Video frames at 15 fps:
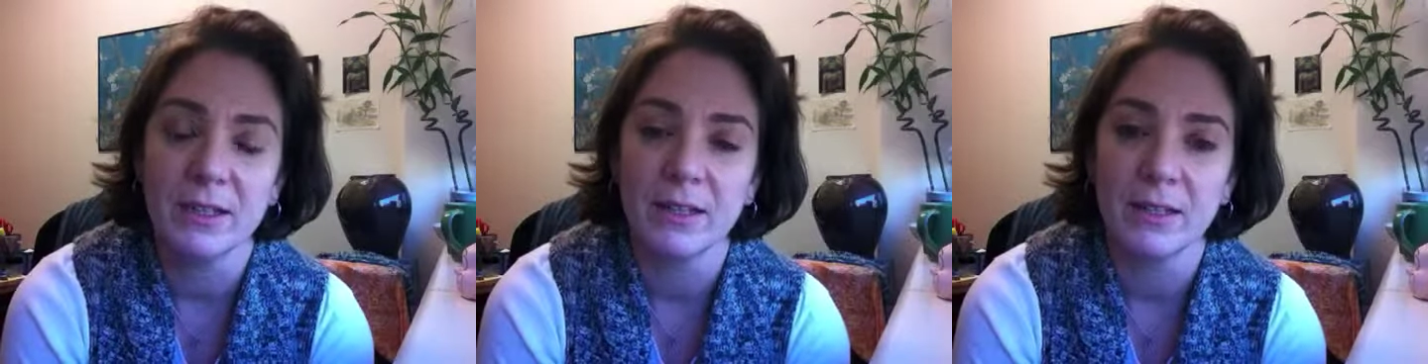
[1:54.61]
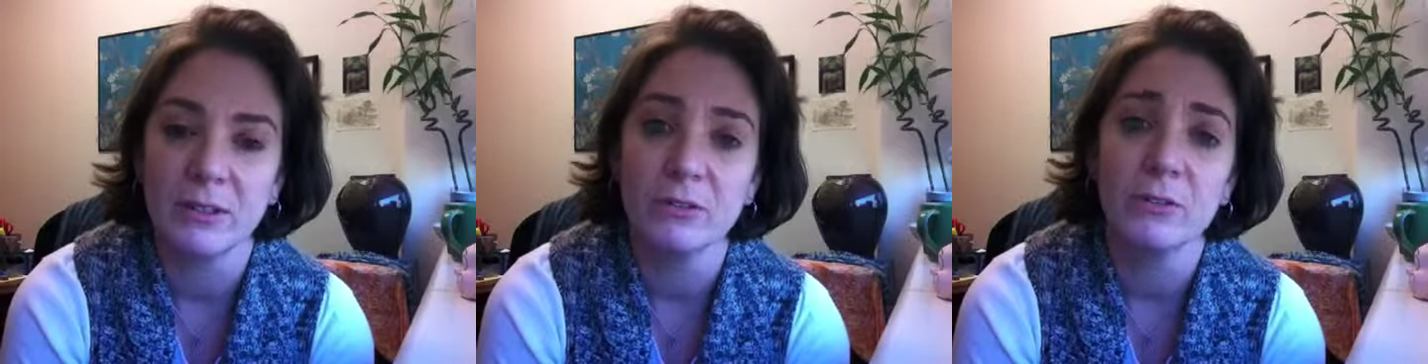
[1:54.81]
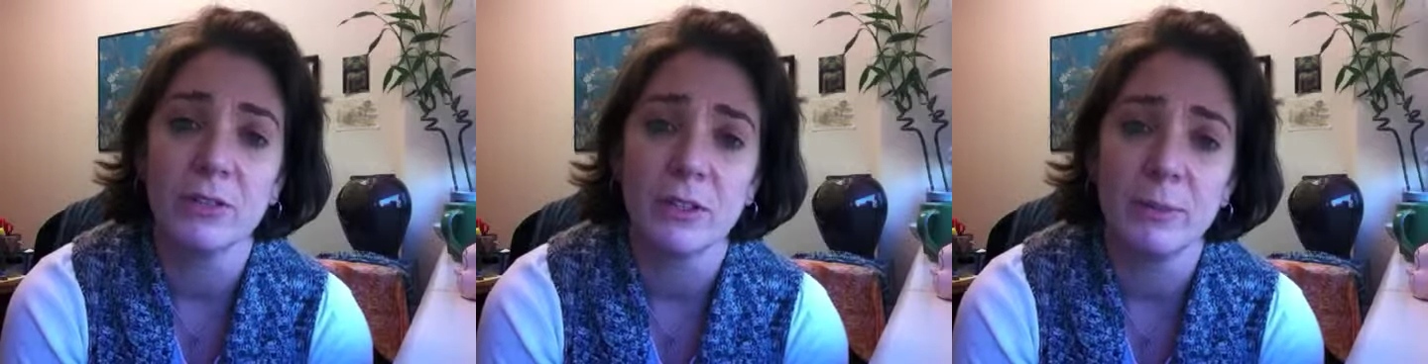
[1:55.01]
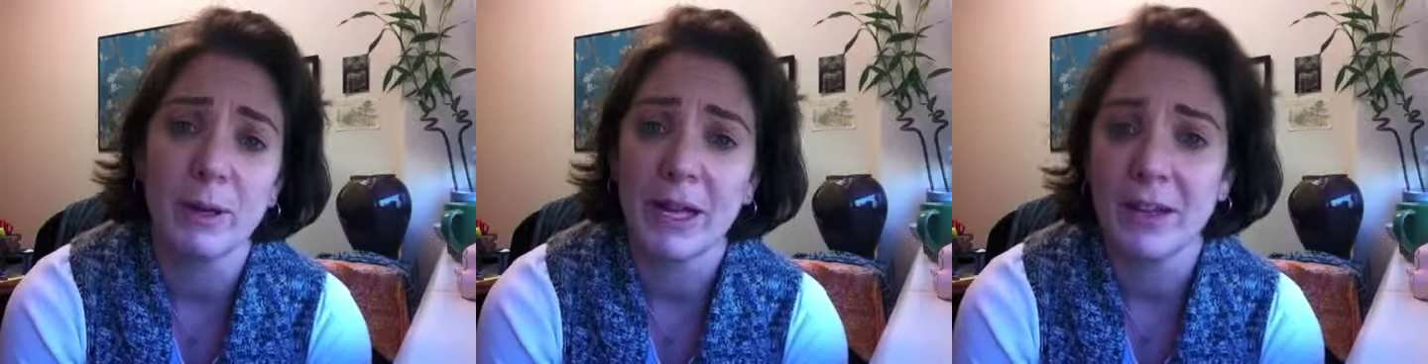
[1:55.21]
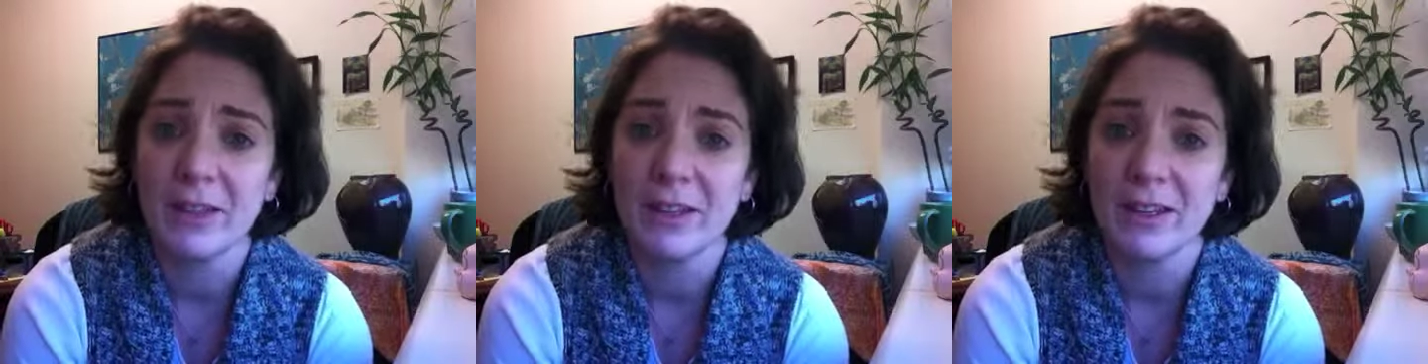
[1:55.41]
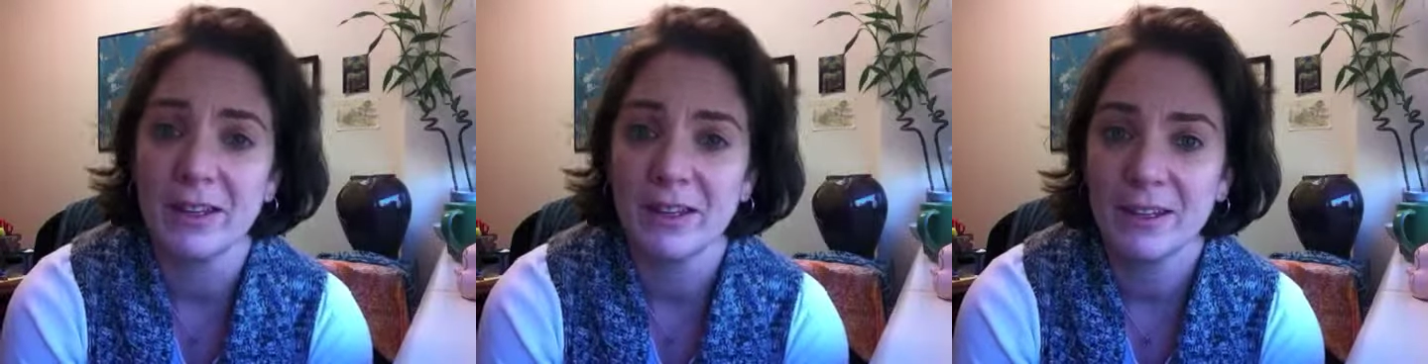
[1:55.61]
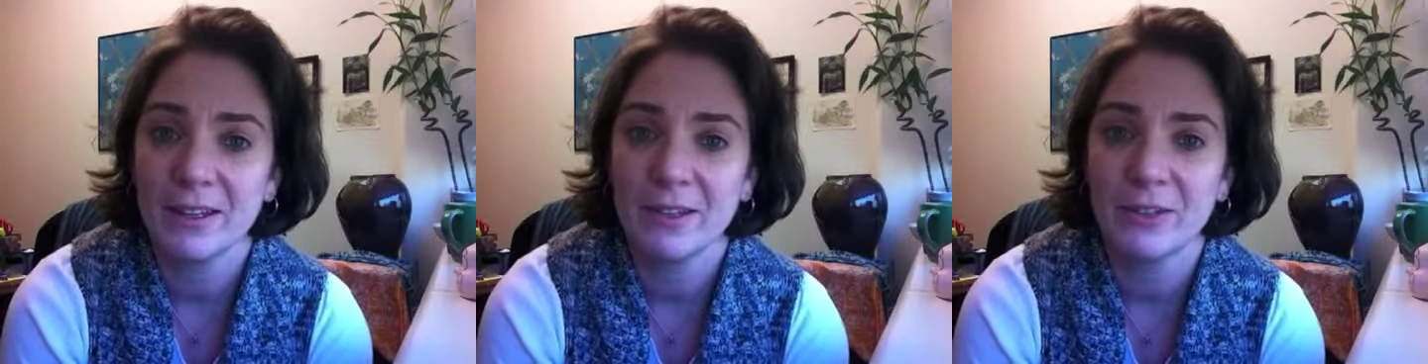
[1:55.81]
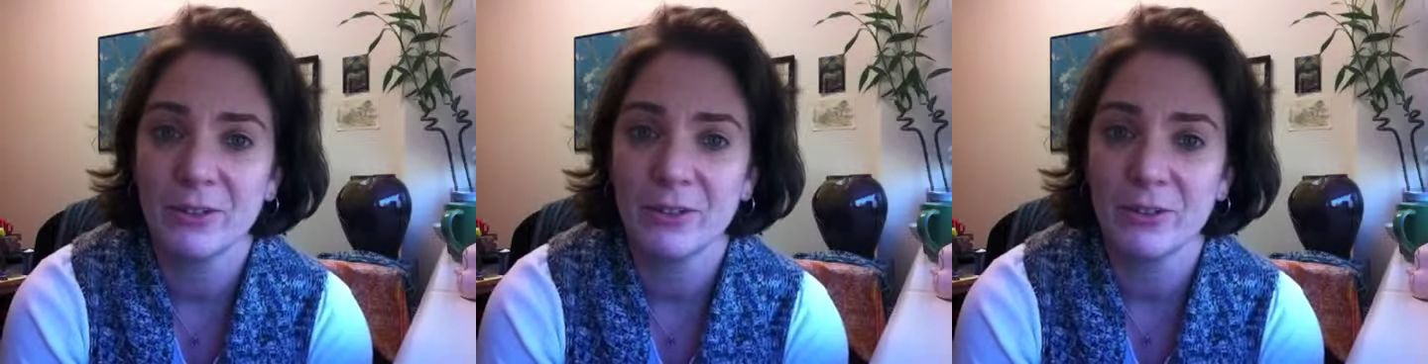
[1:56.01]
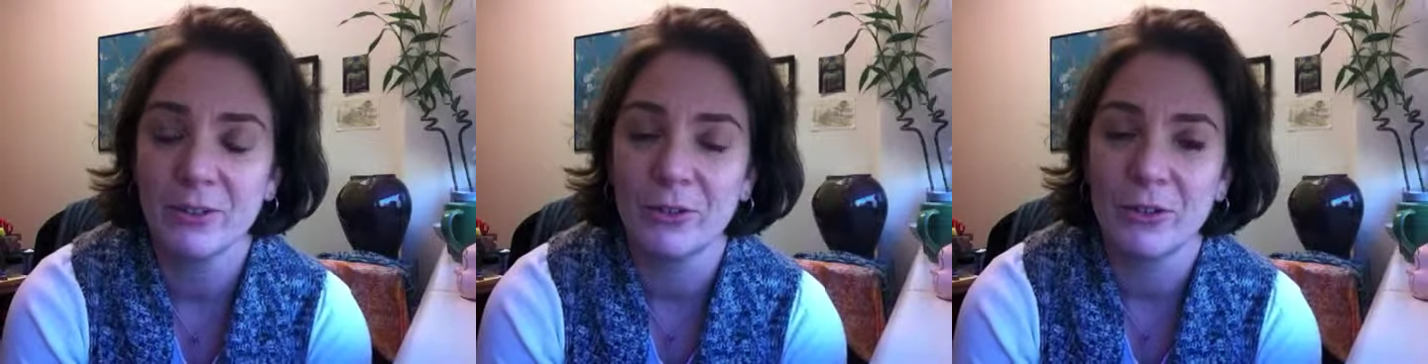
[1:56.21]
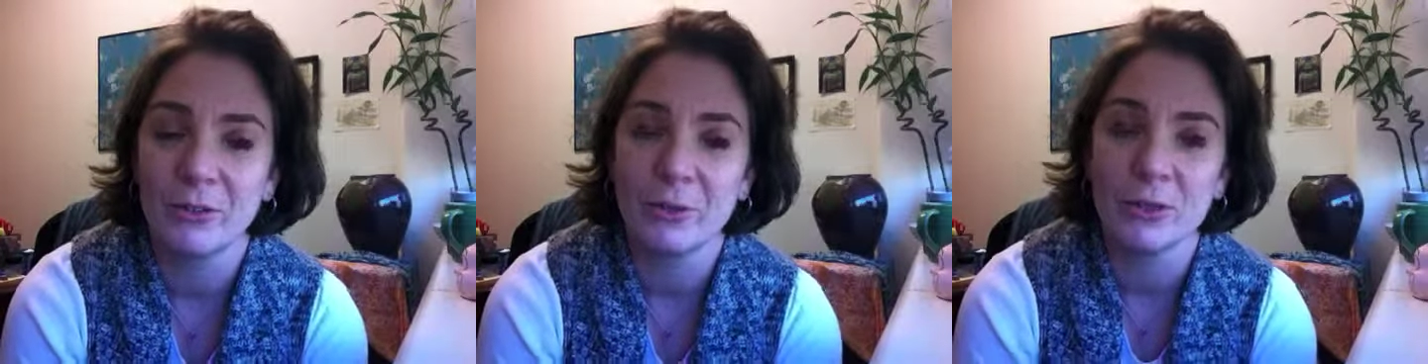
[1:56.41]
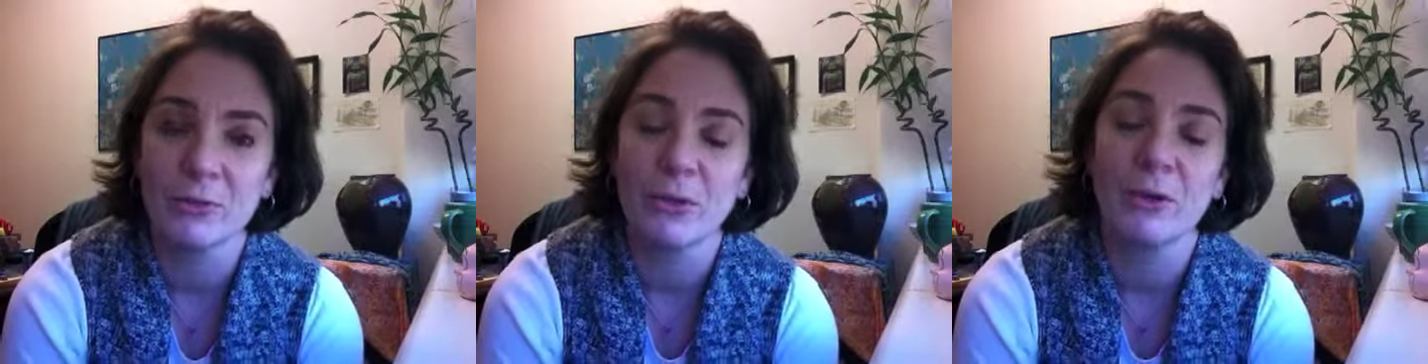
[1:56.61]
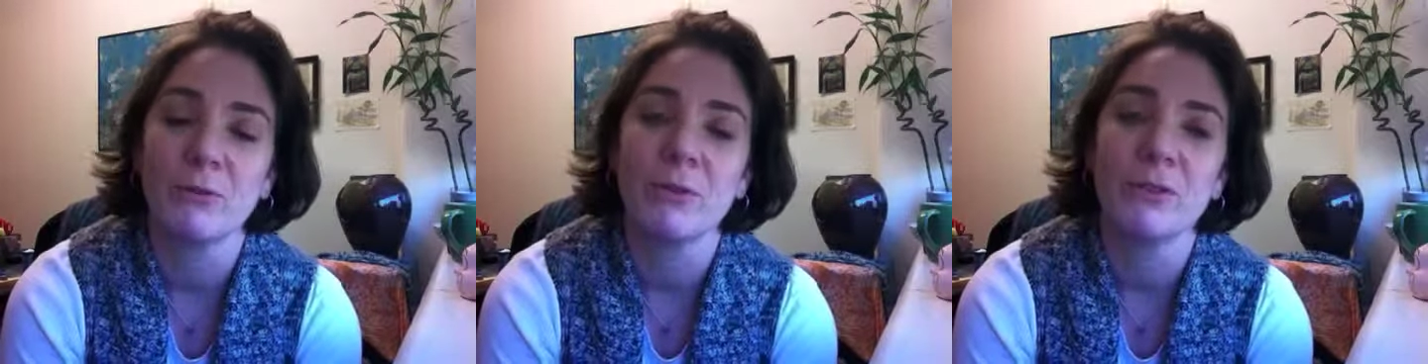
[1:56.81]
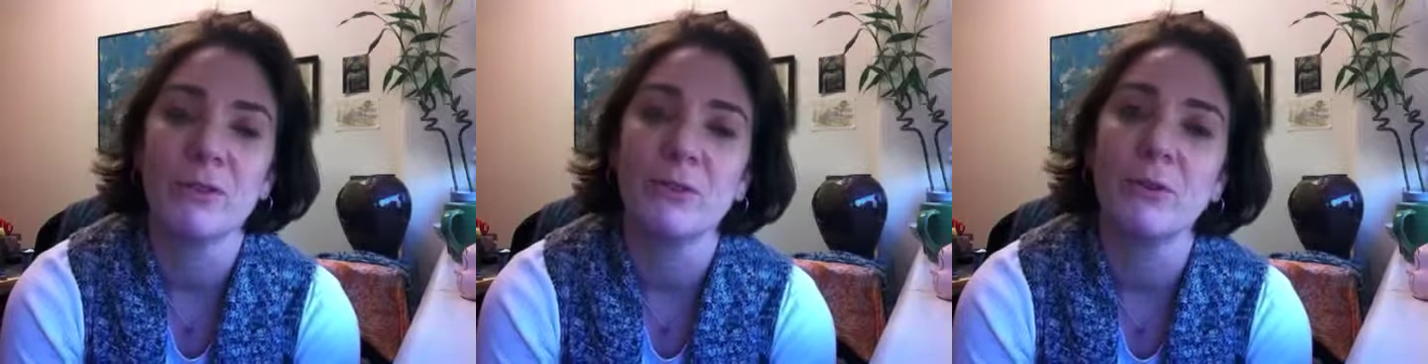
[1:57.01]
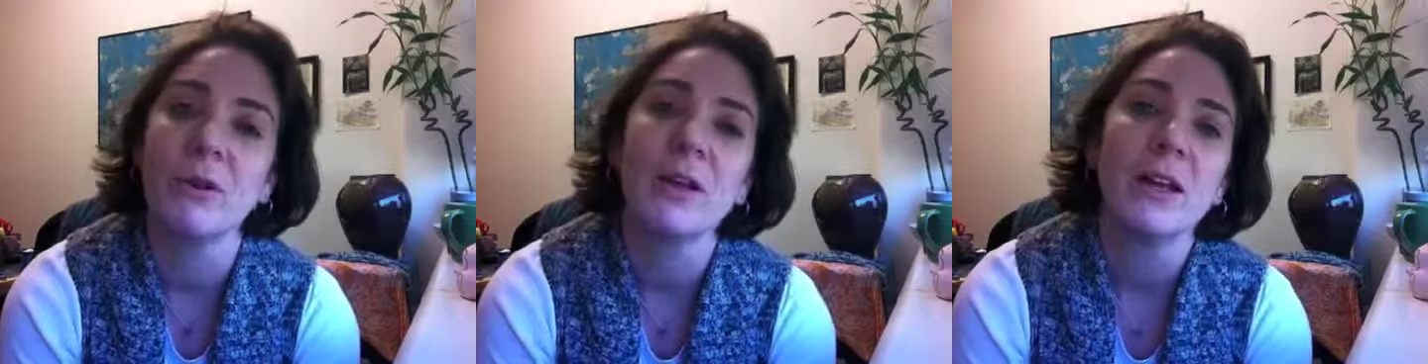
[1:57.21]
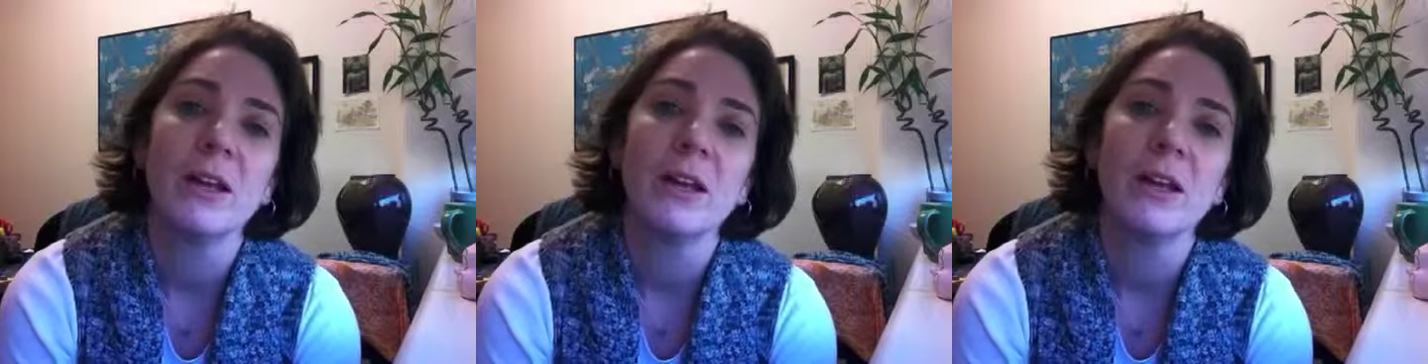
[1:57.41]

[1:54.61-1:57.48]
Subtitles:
usually a bad thing. You're learning what's wrong with you.